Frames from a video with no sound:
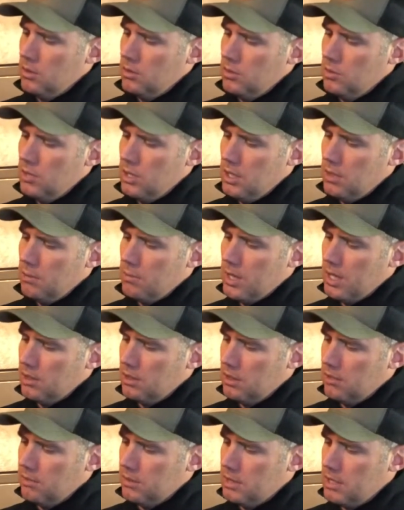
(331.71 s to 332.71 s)
unique method
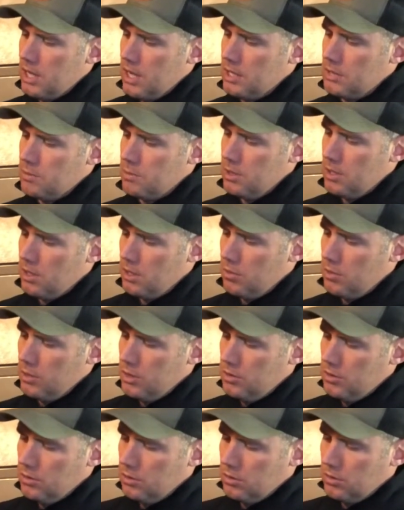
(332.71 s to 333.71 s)
of attachment here, where you
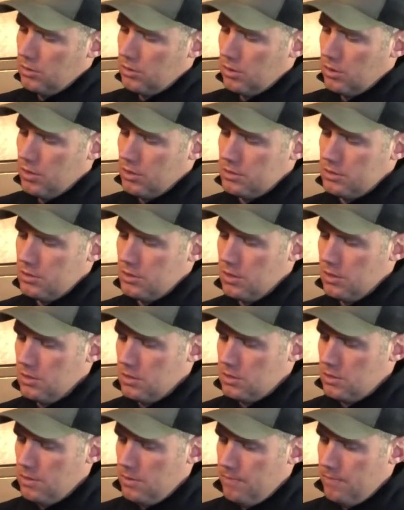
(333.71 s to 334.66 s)
do the little cross stitch.